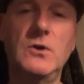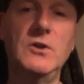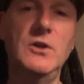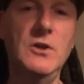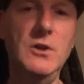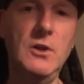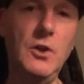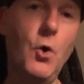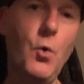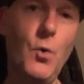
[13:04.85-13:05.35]
not,
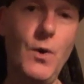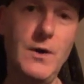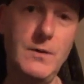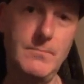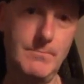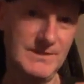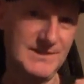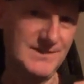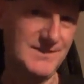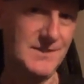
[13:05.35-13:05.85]

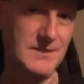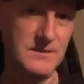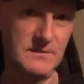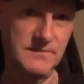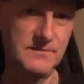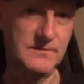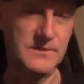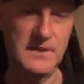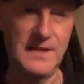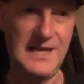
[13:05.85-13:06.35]
lower
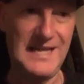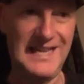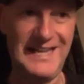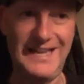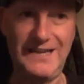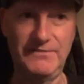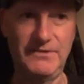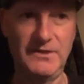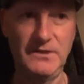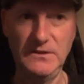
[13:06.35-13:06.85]
myself to their
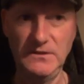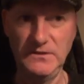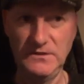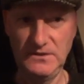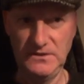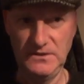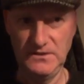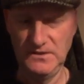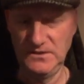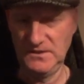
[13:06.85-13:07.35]
level.
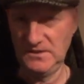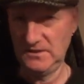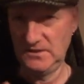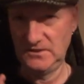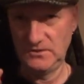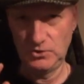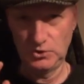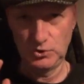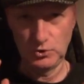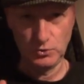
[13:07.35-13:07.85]

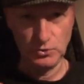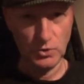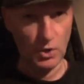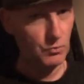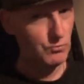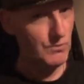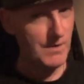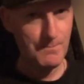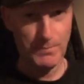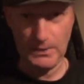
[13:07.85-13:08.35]
Do
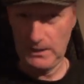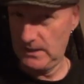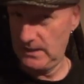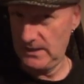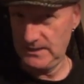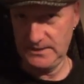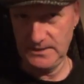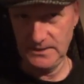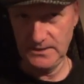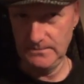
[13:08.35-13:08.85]
not
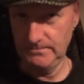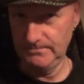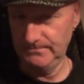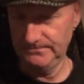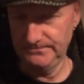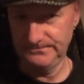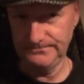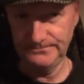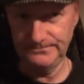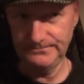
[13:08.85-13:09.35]
reply to them.
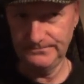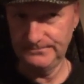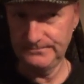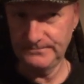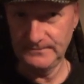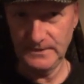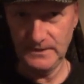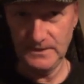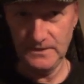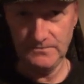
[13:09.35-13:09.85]

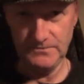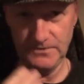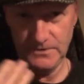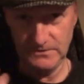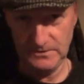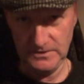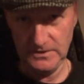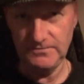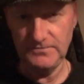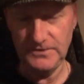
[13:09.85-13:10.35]
If
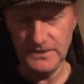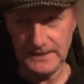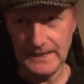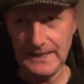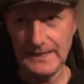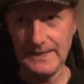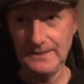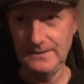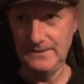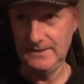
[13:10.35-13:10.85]
you
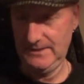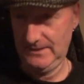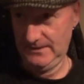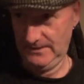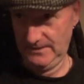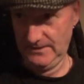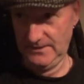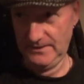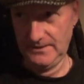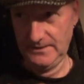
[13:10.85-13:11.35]
get it.
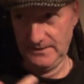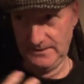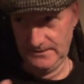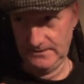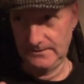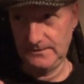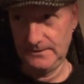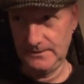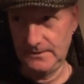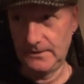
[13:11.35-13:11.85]

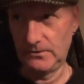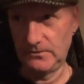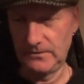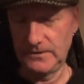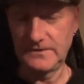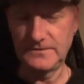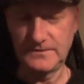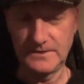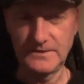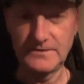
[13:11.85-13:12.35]
You know,
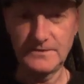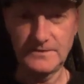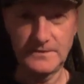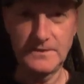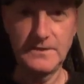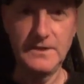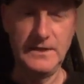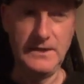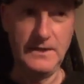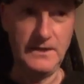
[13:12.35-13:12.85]

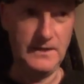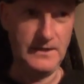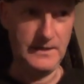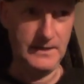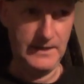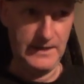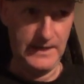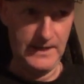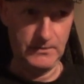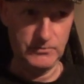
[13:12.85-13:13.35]
this.
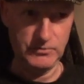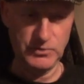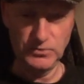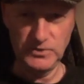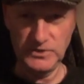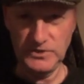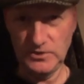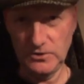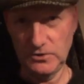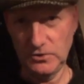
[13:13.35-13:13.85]
I was
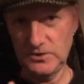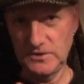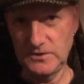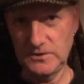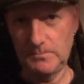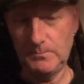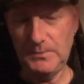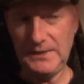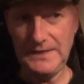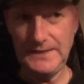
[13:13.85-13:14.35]
only talking
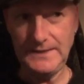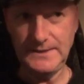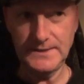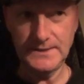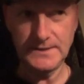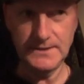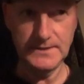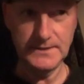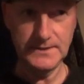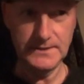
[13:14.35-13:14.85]
to
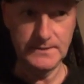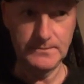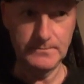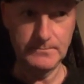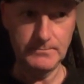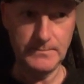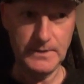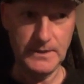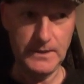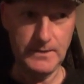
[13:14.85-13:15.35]
Pete,
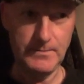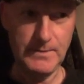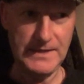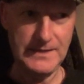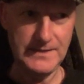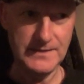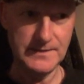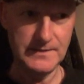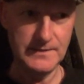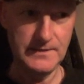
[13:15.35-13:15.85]
my
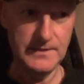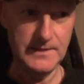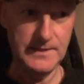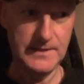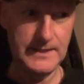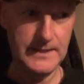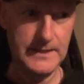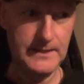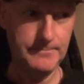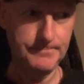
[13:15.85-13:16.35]
mate, the
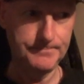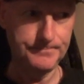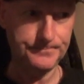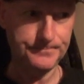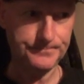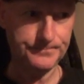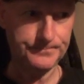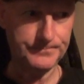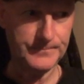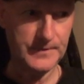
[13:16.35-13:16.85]
other day.
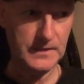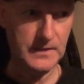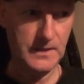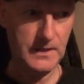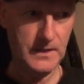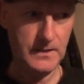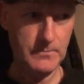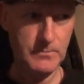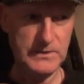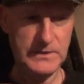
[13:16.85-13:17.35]

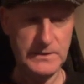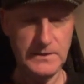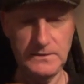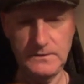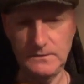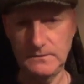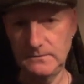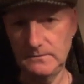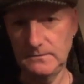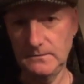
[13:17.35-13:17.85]
And we
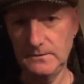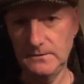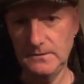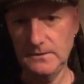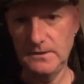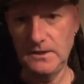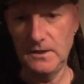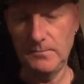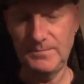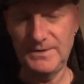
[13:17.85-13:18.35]
did
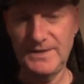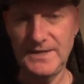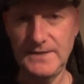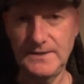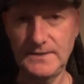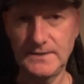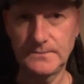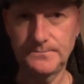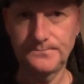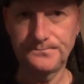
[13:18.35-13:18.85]
an
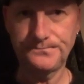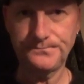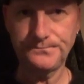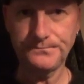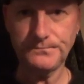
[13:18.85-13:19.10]
update